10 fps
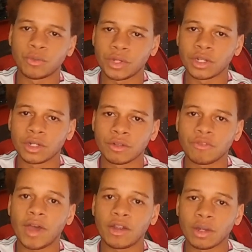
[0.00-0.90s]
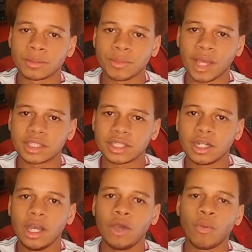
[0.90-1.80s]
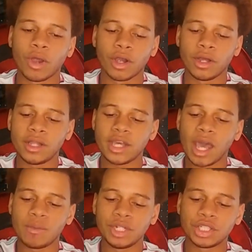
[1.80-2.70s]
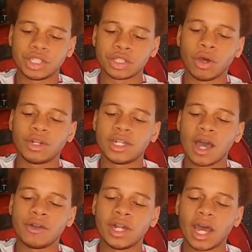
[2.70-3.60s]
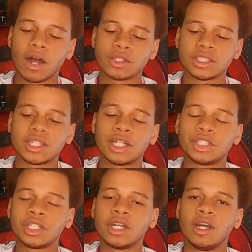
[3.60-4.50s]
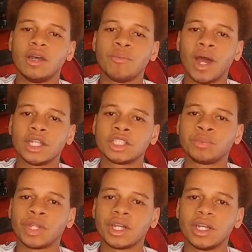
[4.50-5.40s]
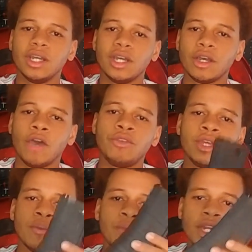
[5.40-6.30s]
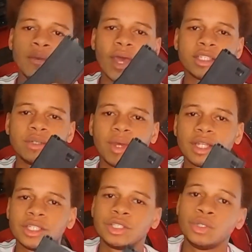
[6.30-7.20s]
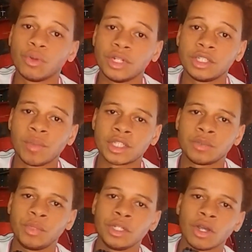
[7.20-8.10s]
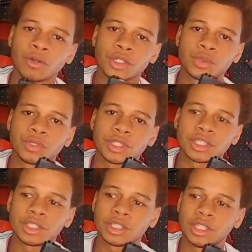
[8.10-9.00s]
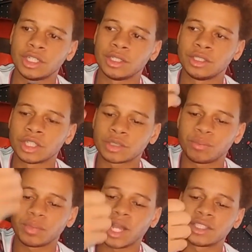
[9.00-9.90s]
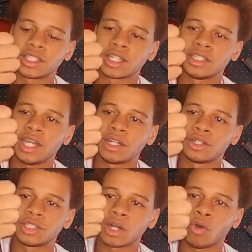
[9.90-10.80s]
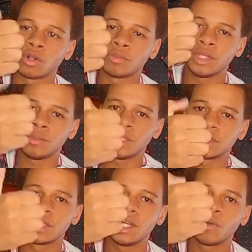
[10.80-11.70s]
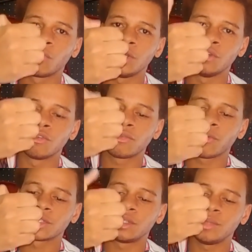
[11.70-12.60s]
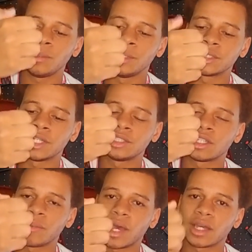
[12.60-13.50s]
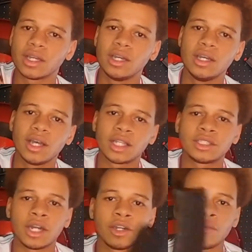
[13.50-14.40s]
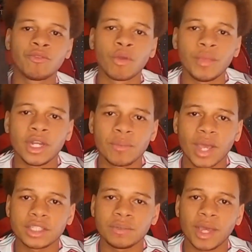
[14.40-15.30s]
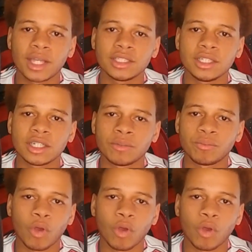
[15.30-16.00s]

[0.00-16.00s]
a real firearms magazine, where the ammunition is loaded down and held in tension by a spring. If you get mid-capacity magazines, you will need to buy speed loaders, which are essentially just plastic containers that hold BBs, where you force the BBs into the mag. A standard M4 mid-capacity magazine can